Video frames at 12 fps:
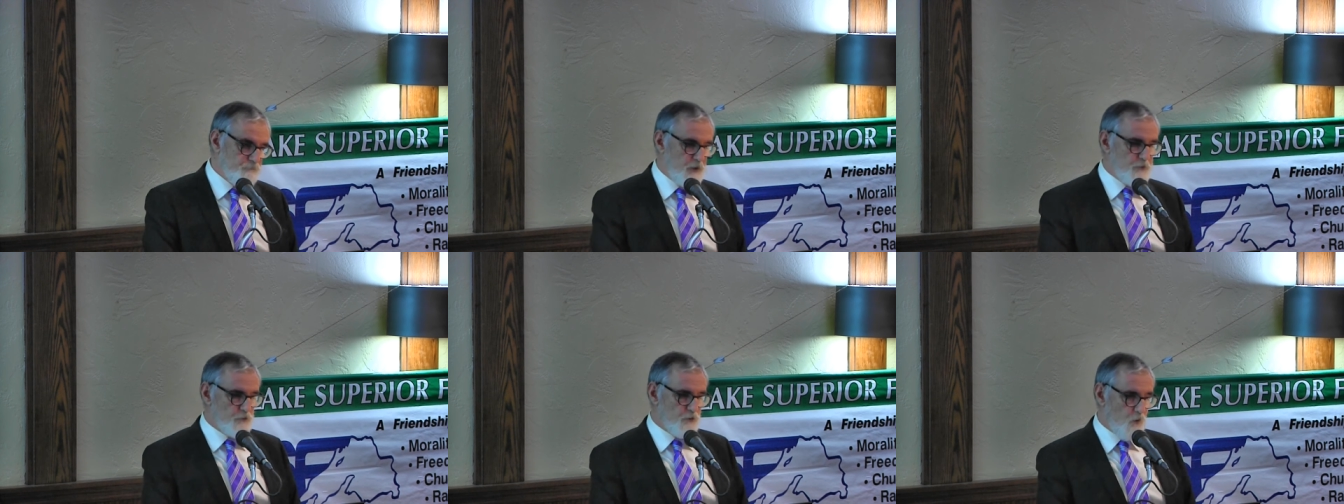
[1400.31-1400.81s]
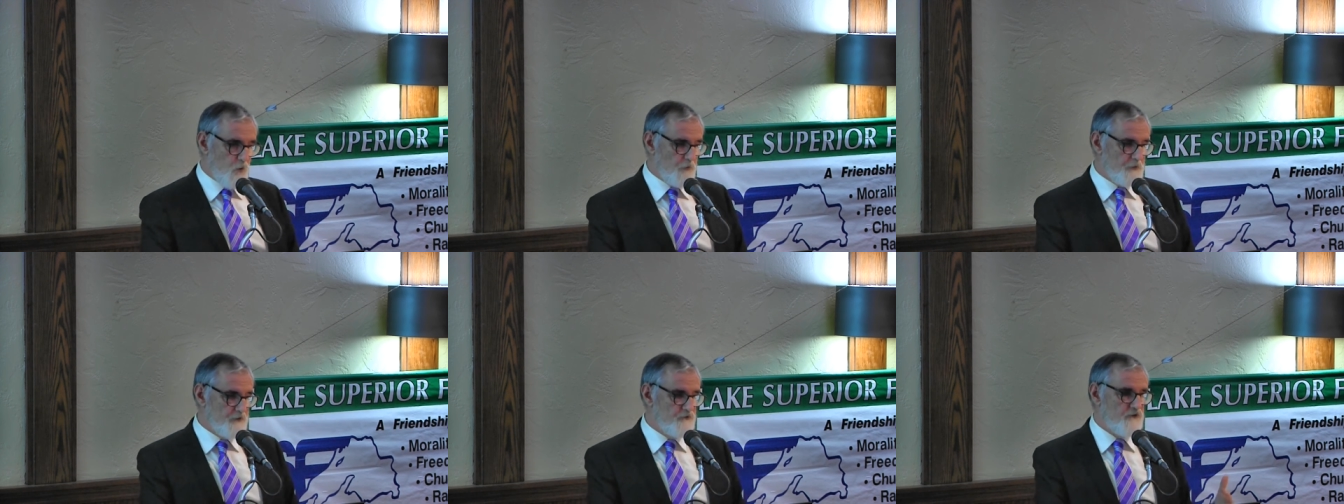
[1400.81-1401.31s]
Your
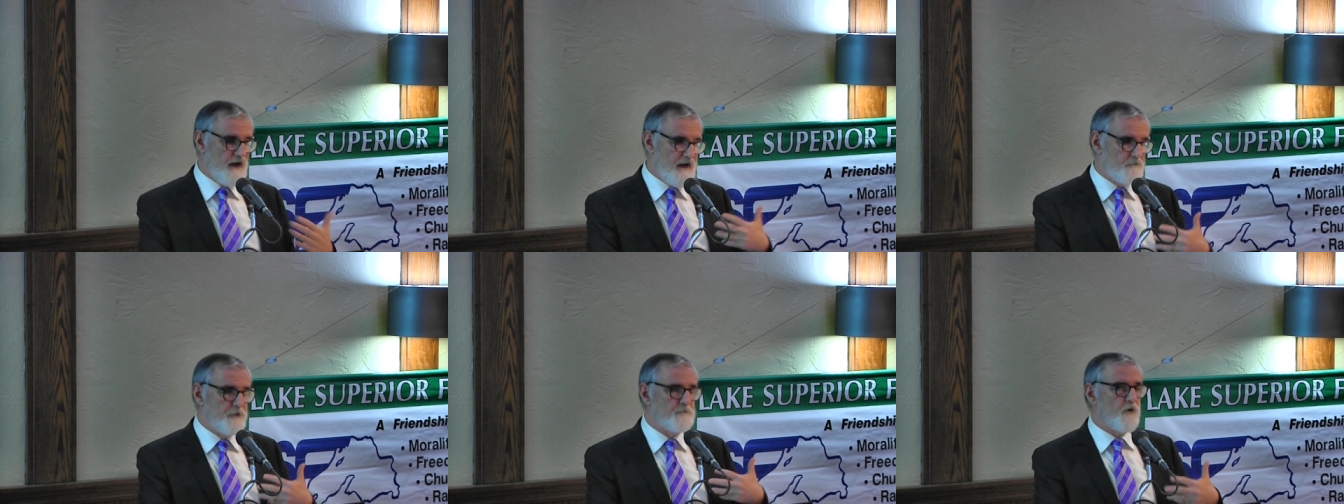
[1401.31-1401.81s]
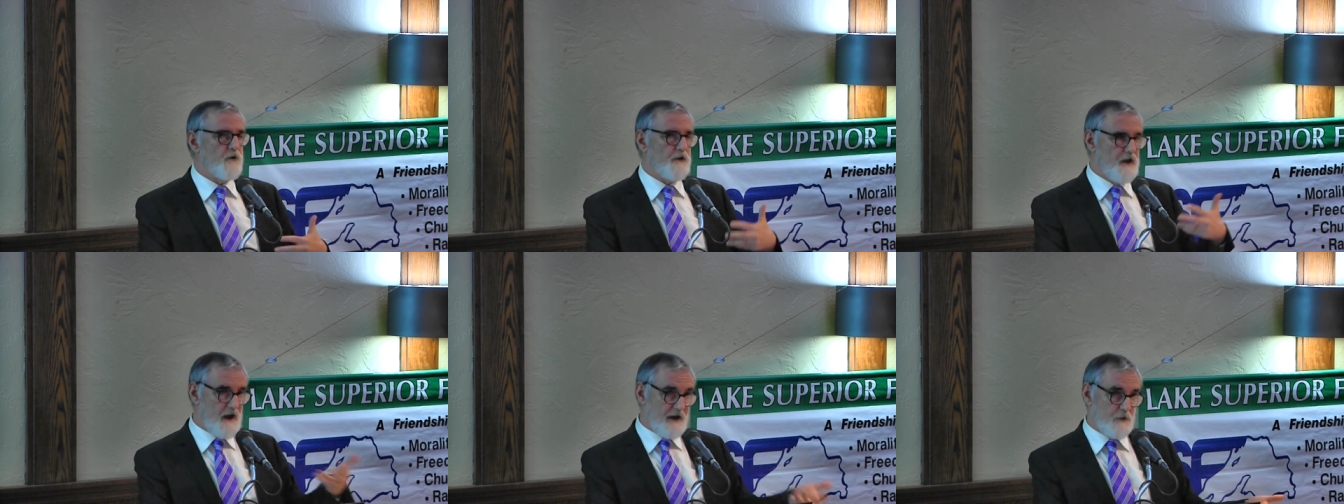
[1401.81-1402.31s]
goal is to have the
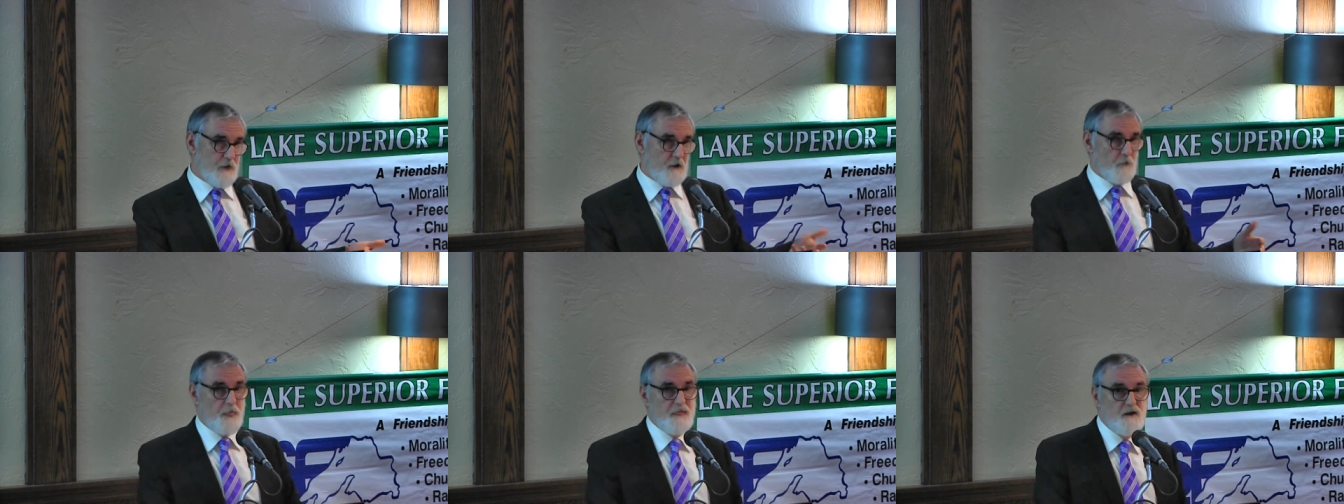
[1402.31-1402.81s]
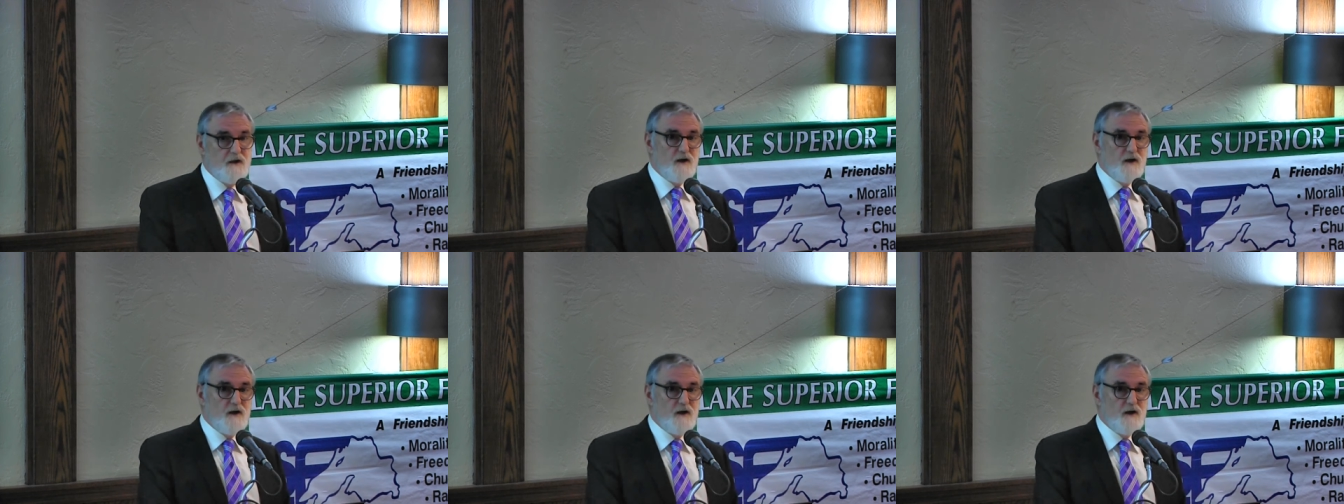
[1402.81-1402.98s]
moral high ground.